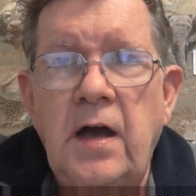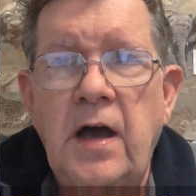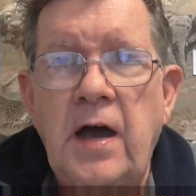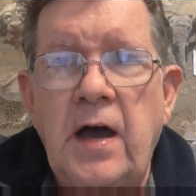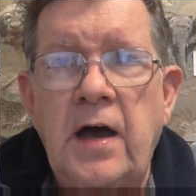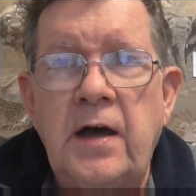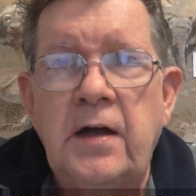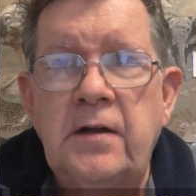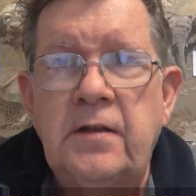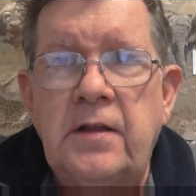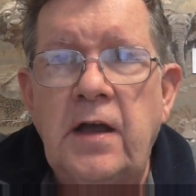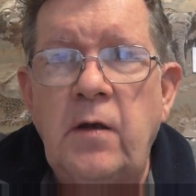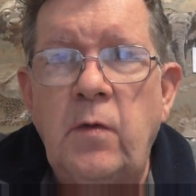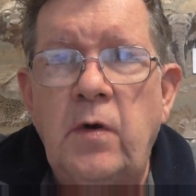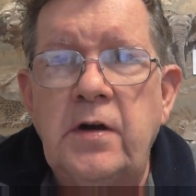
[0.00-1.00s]
And
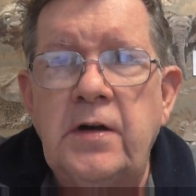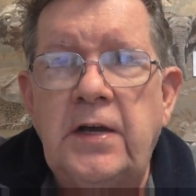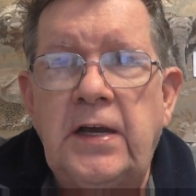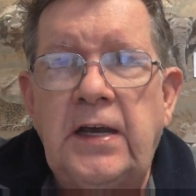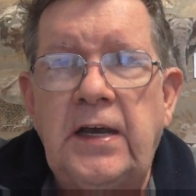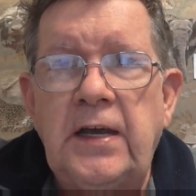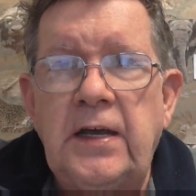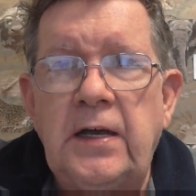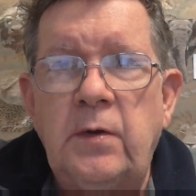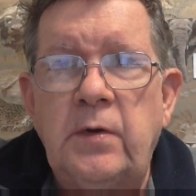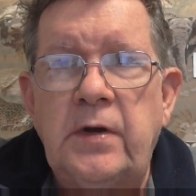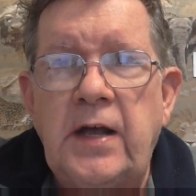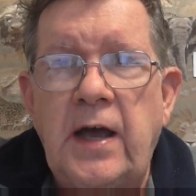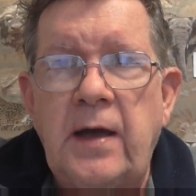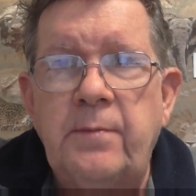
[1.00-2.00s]
they won't care
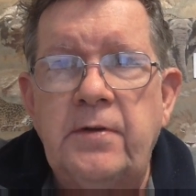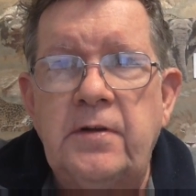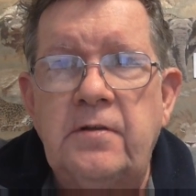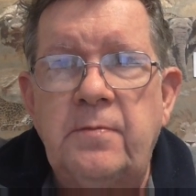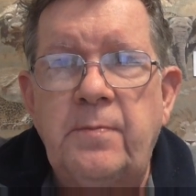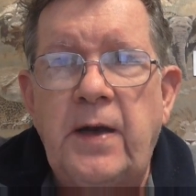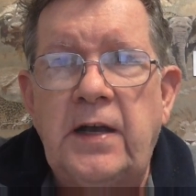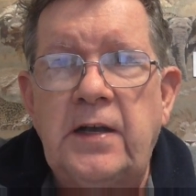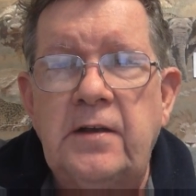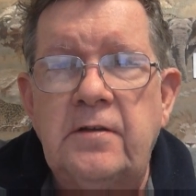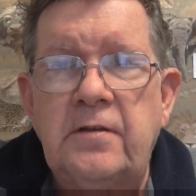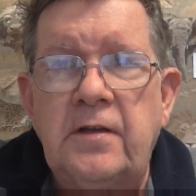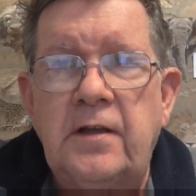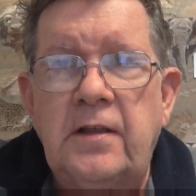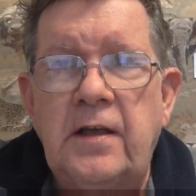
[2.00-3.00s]
what happens back in
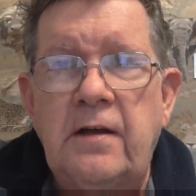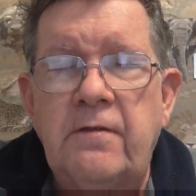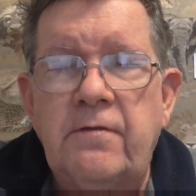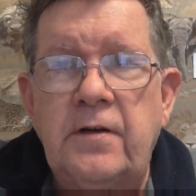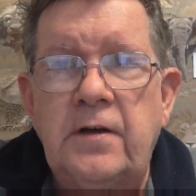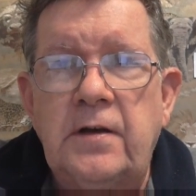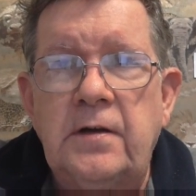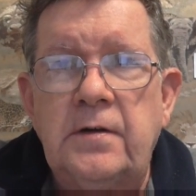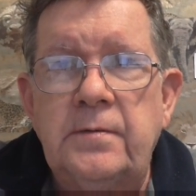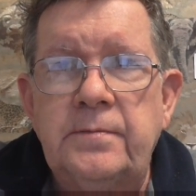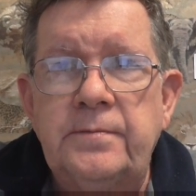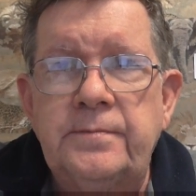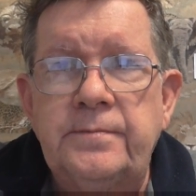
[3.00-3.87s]
South Africa.